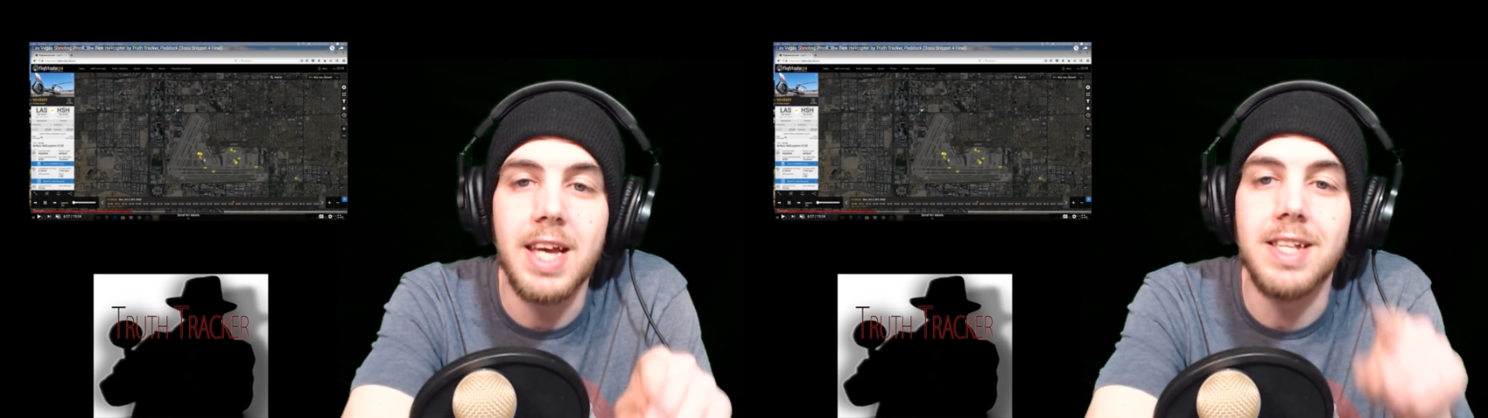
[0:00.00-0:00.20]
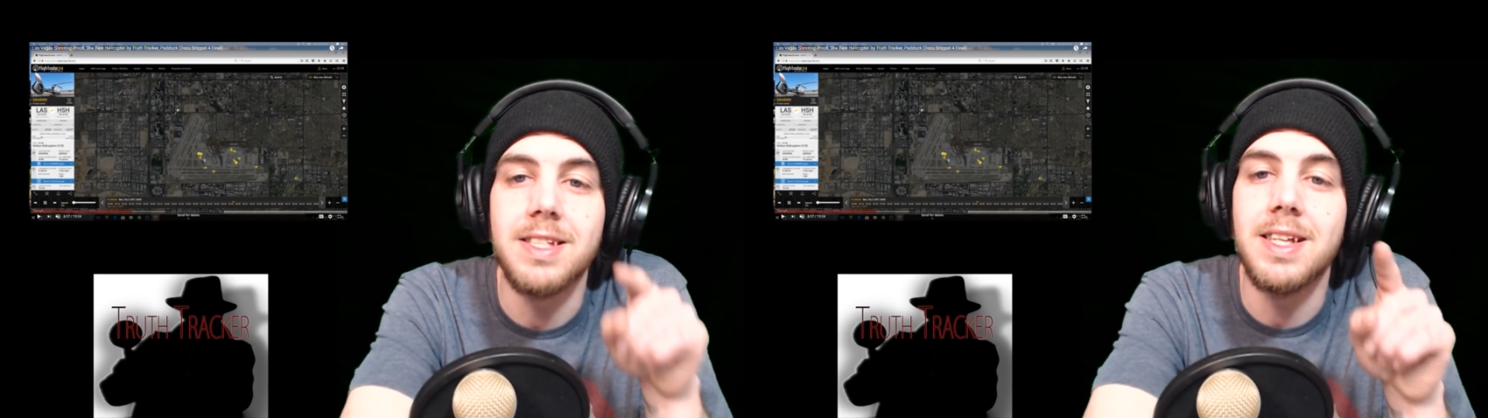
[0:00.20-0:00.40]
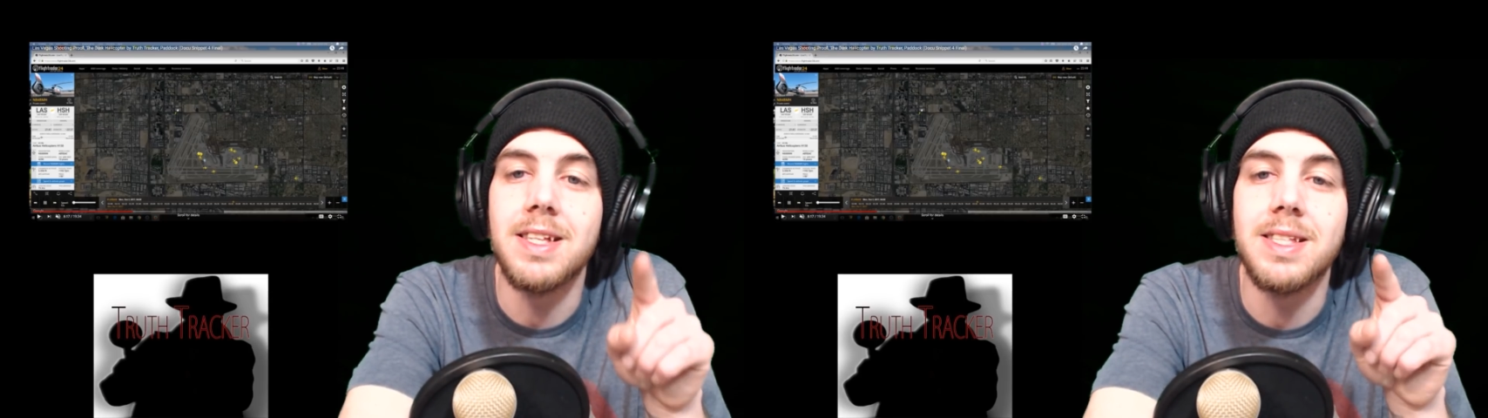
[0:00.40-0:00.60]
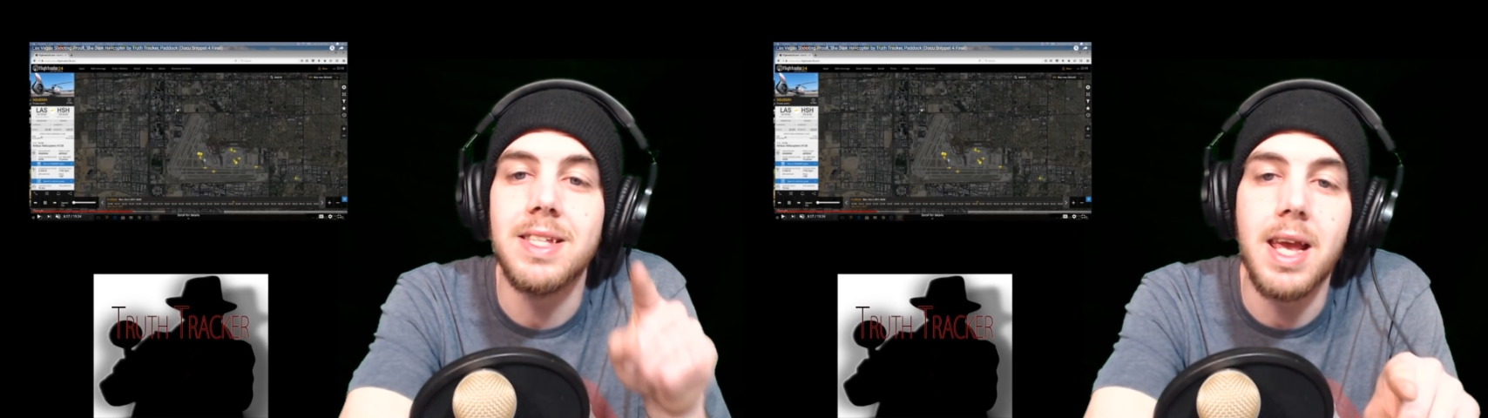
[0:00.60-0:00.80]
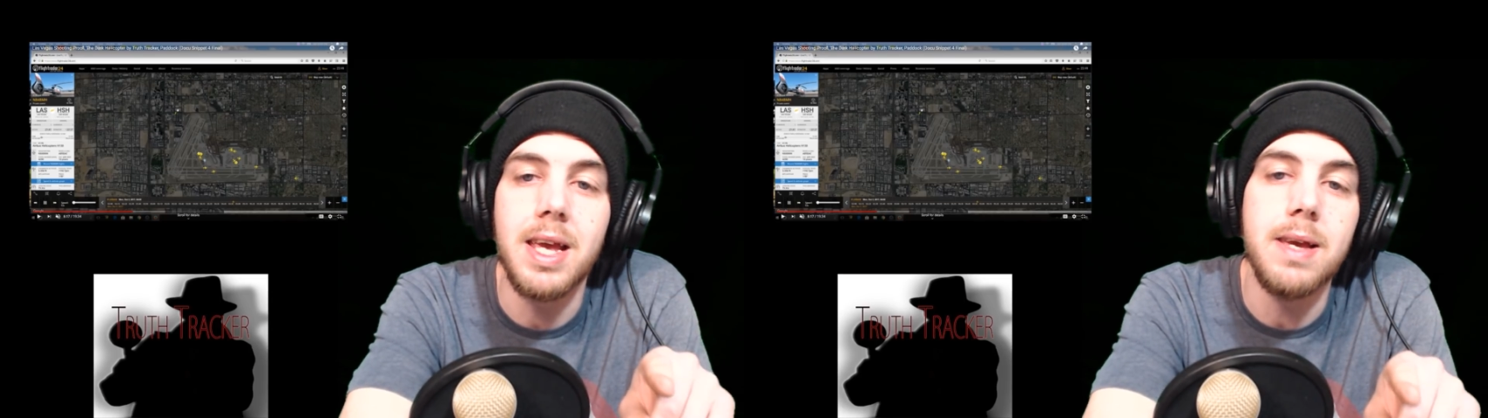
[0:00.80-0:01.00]
It's the
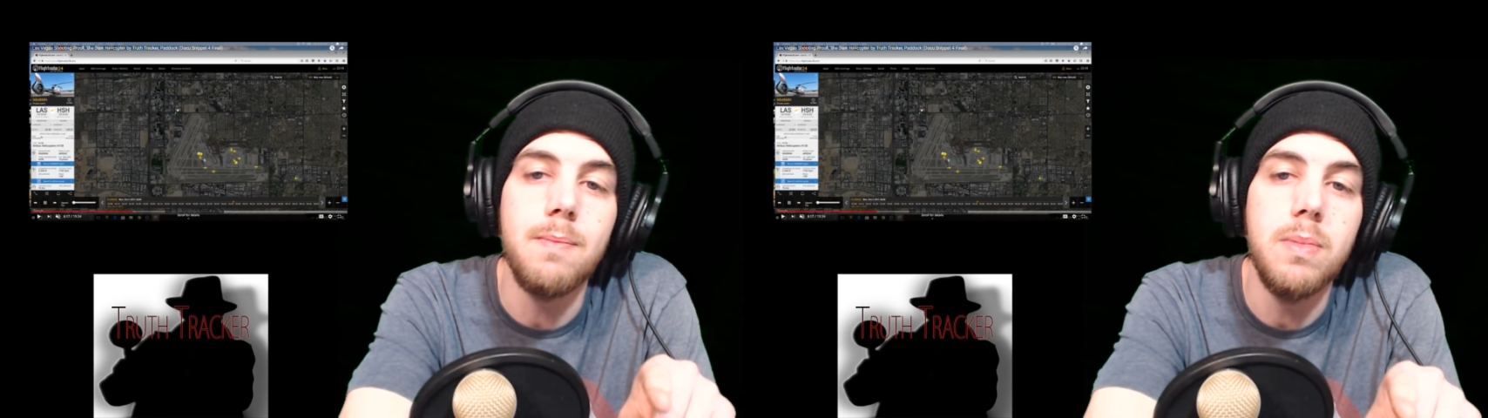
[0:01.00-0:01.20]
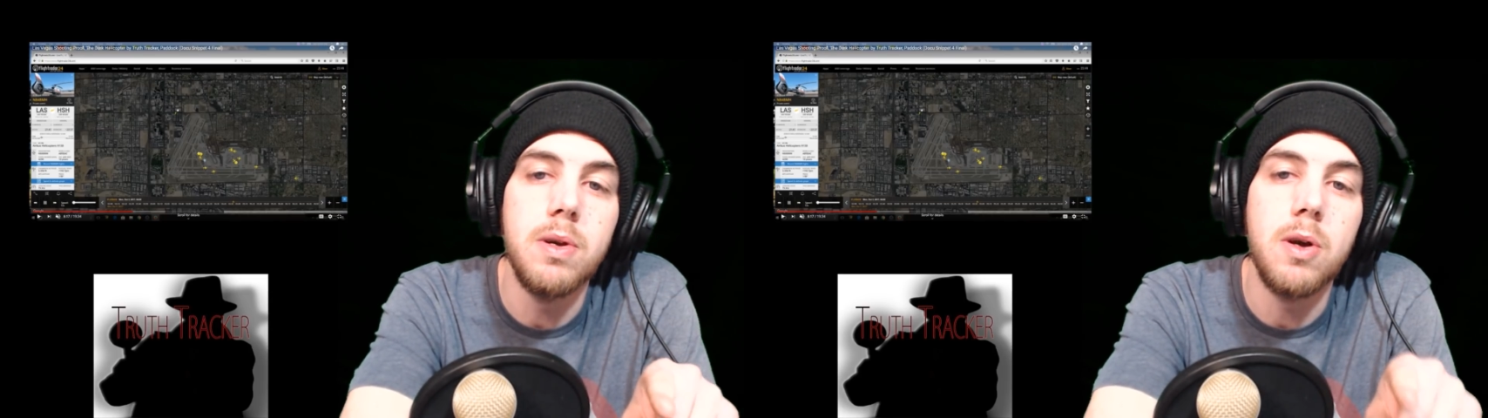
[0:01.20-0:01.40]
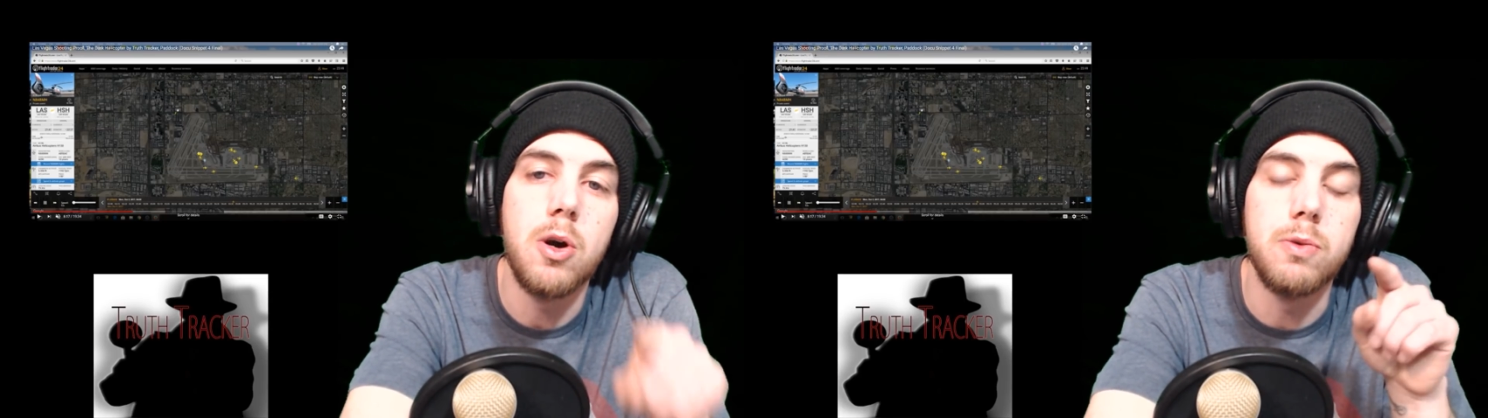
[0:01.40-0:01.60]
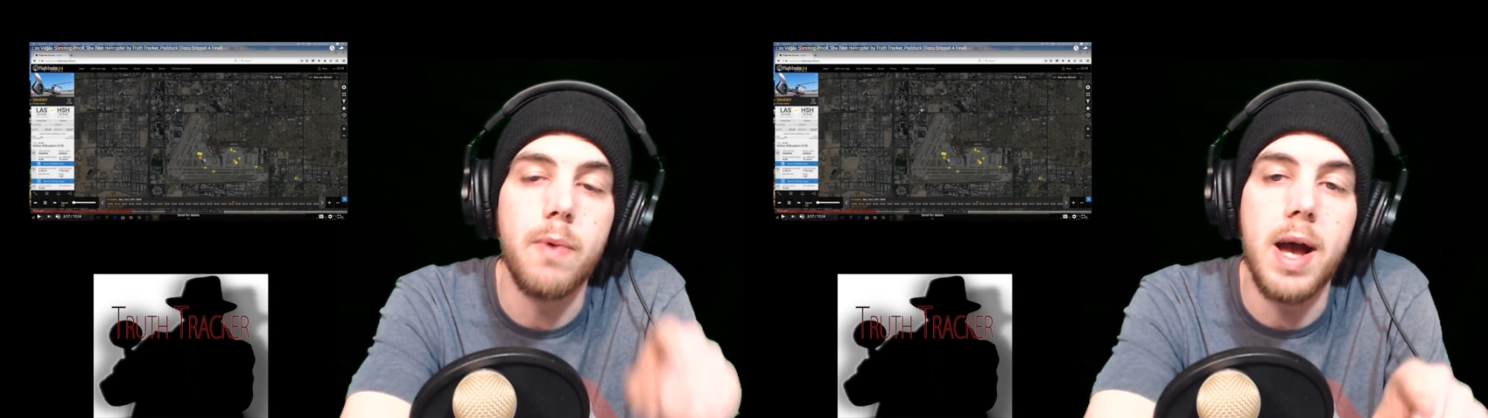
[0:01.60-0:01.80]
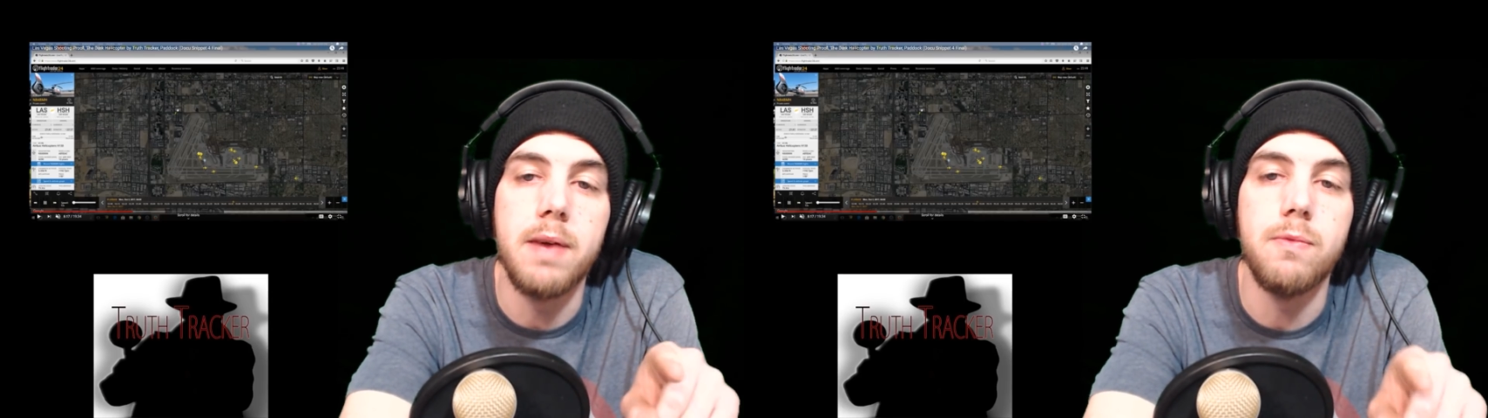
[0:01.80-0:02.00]
same
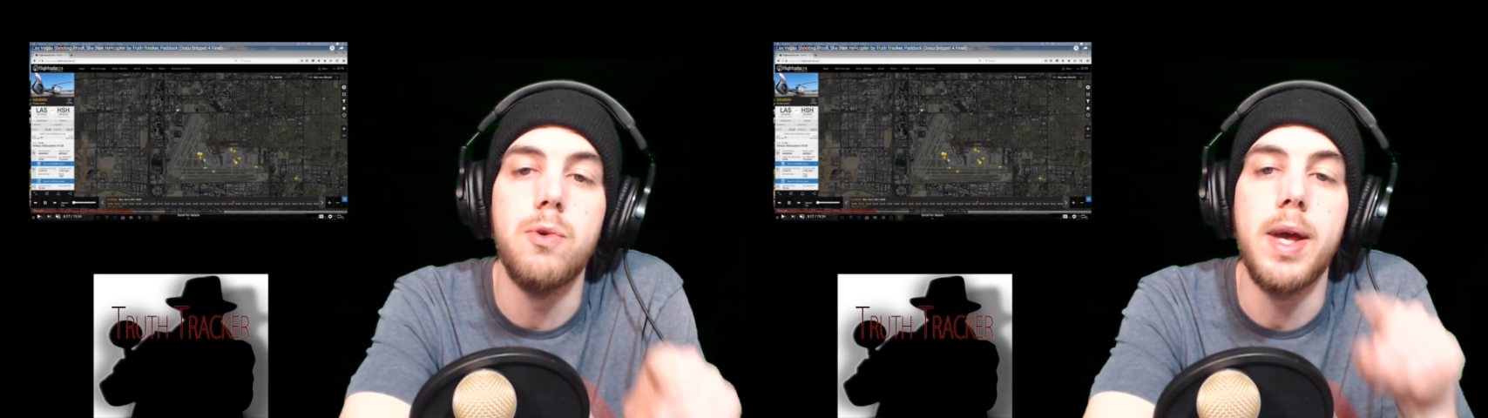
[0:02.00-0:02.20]
arrival